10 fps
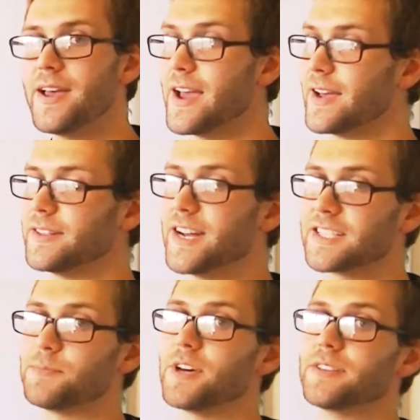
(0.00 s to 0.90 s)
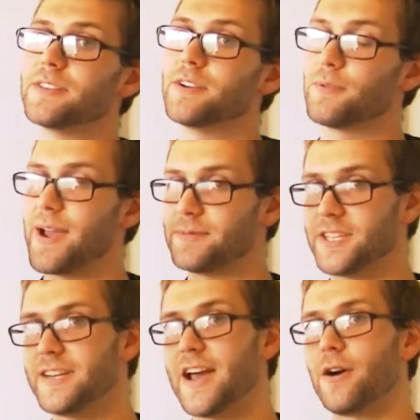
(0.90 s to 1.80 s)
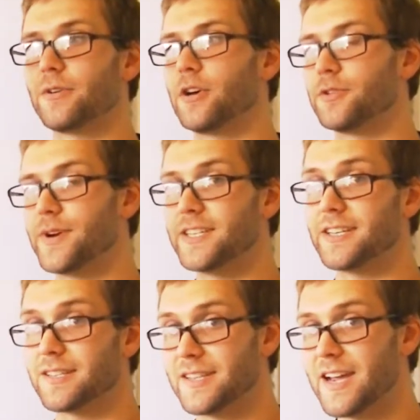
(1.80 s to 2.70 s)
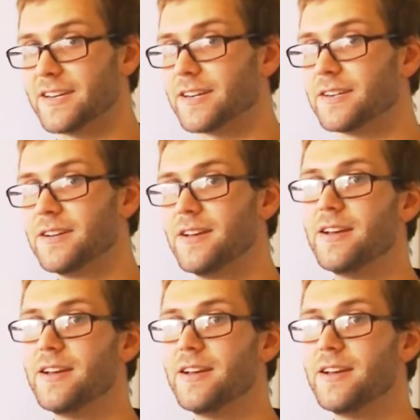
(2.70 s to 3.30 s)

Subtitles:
And the next month, it ramps you down all the way to theta,